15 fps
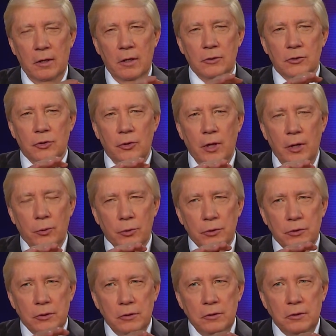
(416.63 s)
So they were
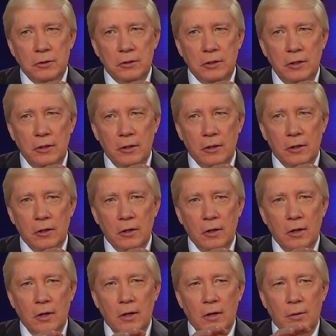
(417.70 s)
sincere,
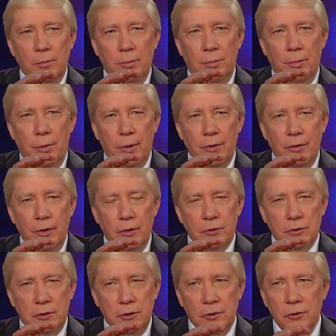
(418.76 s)
but they're
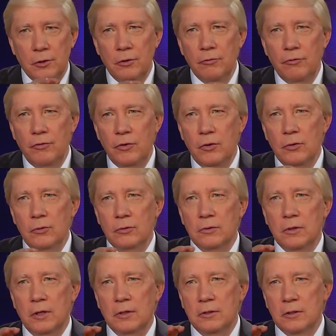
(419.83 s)
still
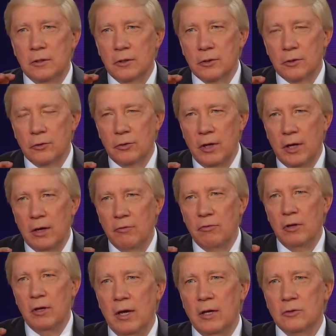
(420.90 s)
confused. They still don't have
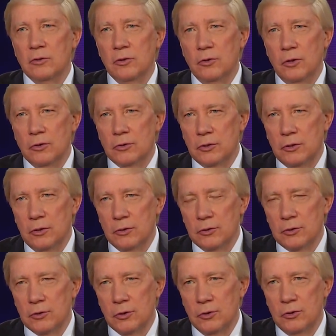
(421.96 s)
answer. They're still
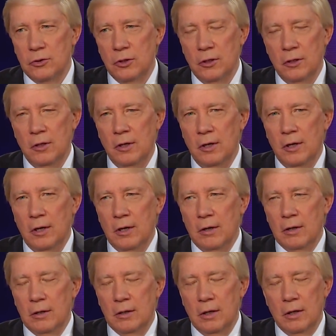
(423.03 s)
searching.
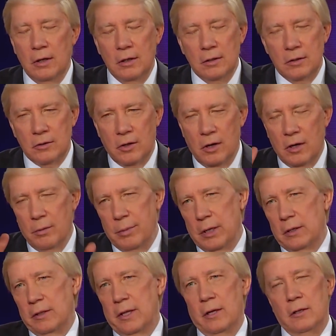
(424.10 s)
Talk
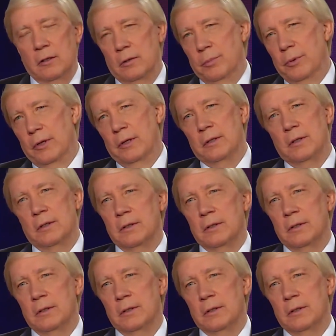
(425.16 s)
about that a little bit.